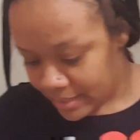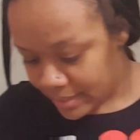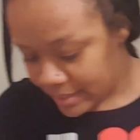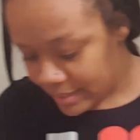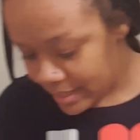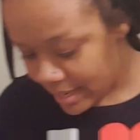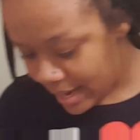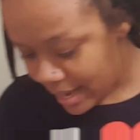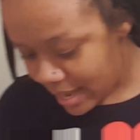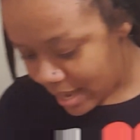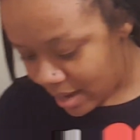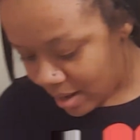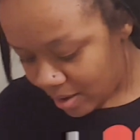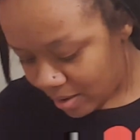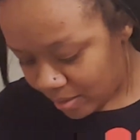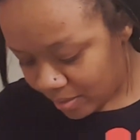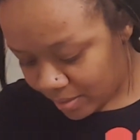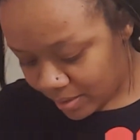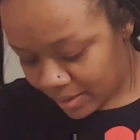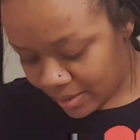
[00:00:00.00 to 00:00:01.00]

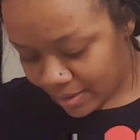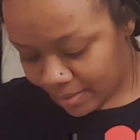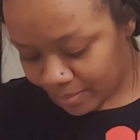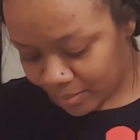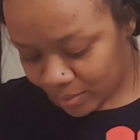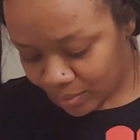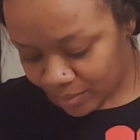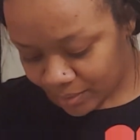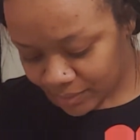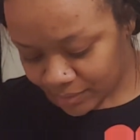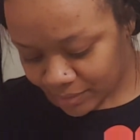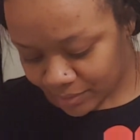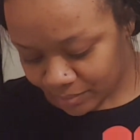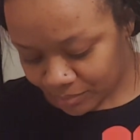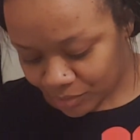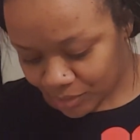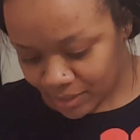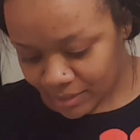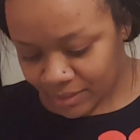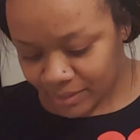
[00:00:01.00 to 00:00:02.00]
now I'm trying
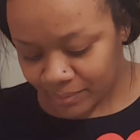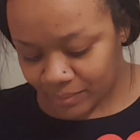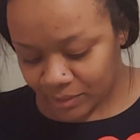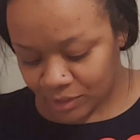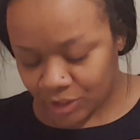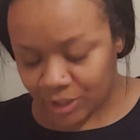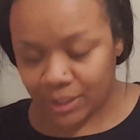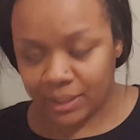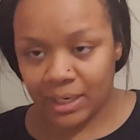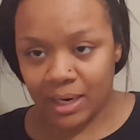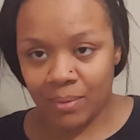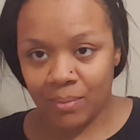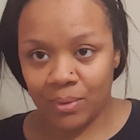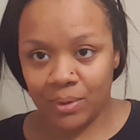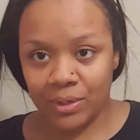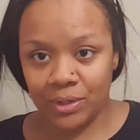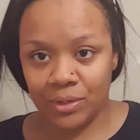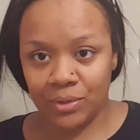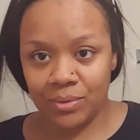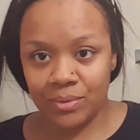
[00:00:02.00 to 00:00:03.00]
to see what gel I
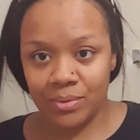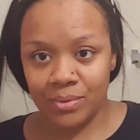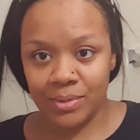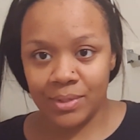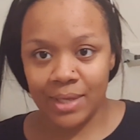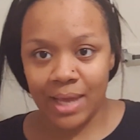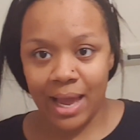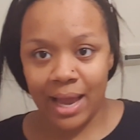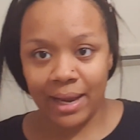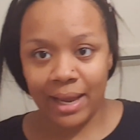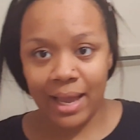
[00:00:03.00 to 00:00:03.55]
want to use.